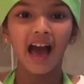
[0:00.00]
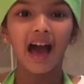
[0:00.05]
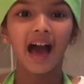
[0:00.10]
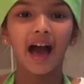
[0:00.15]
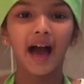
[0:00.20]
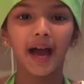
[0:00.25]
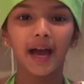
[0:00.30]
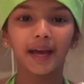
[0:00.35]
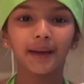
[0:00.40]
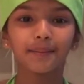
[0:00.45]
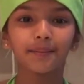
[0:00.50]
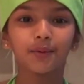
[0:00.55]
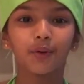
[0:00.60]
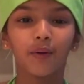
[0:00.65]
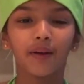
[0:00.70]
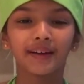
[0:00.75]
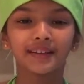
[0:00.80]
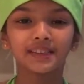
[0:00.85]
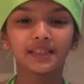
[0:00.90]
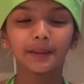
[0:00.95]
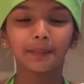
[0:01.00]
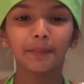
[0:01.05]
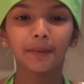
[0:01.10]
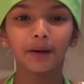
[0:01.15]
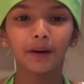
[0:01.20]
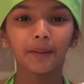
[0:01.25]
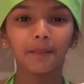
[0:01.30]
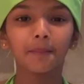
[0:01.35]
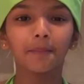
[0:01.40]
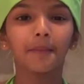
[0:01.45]
I'm going to
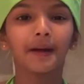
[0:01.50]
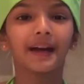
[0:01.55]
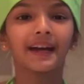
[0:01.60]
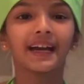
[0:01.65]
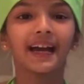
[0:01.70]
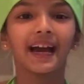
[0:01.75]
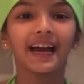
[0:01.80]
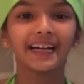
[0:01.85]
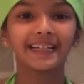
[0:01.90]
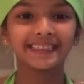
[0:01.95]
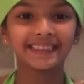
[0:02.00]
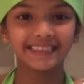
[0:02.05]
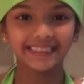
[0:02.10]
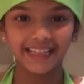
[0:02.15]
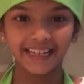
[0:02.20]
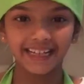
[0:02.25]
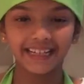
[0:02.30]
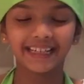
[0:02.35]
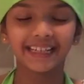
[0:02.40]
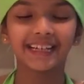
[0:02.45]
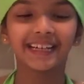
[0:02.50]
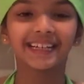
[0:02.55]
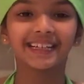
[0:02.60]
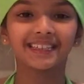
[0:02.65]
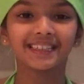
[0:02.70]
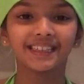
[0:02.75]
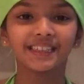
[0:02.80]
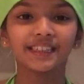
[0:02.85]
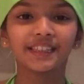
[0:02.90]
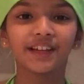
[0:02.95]
put my icing
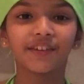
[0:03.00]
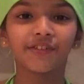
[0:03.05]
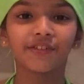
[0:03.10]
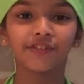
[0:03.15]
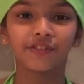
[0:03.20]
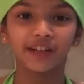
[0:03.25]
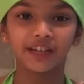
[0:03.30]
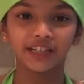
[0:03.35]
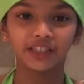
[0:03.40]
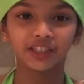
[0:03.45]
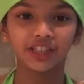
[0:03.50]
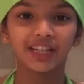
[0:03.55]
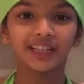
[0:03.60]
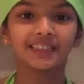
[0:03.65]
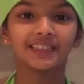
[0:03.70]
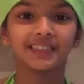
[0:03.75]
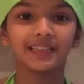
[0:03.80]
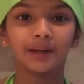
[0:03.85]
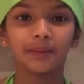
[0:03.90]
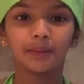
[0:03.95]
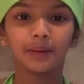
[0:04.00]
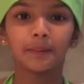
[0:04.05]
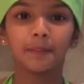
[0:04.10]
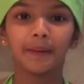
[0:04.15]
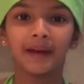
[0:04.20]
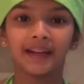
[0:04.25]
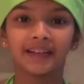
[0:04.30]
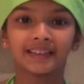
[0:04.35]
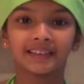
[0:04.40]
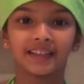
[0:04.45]
into the fridge until we
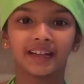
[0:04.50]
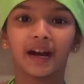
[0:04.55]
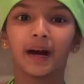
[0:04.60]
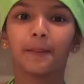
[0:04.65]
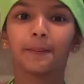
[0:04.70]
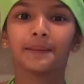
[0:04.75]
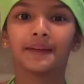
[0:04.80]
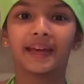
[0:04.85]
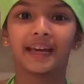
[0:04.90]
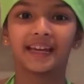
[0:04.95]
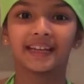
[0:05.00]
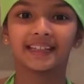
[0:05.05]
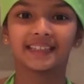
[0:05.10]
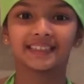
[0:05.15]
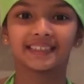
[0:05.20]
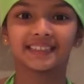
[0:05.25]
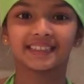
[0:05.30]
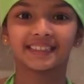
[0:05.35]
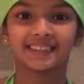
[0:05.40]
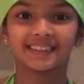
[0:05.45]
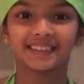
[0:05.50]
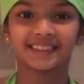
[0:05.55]
bake the cupcakes.